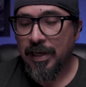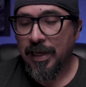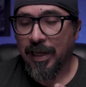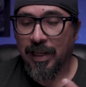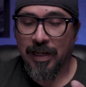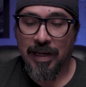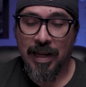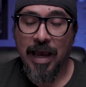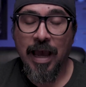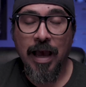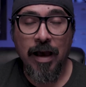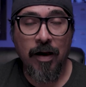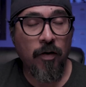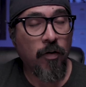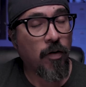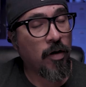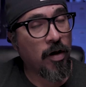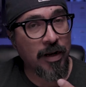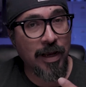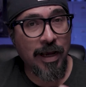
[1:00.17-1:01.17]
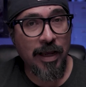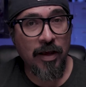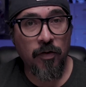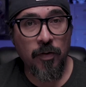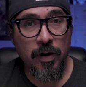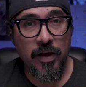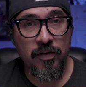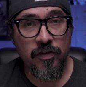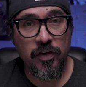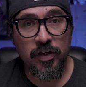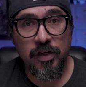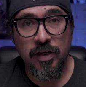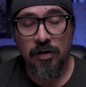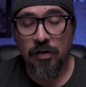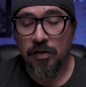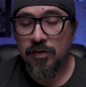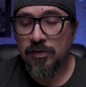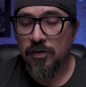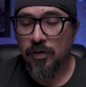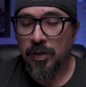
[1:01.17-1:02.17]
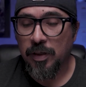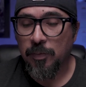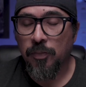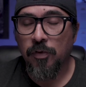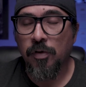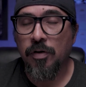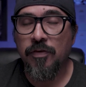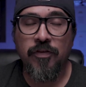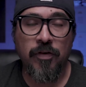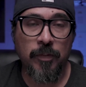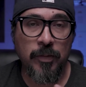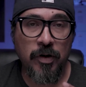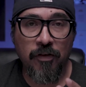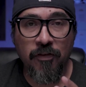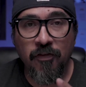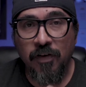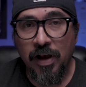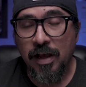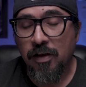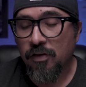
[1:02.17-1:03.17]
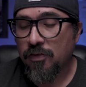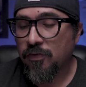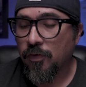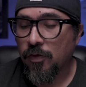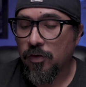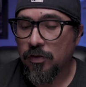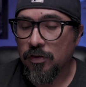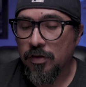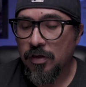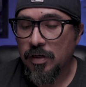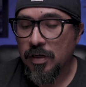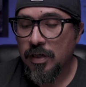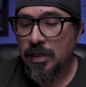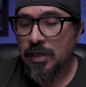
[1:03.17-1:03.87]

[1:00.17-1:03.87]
And now on iOS, you can also import from your Files folder.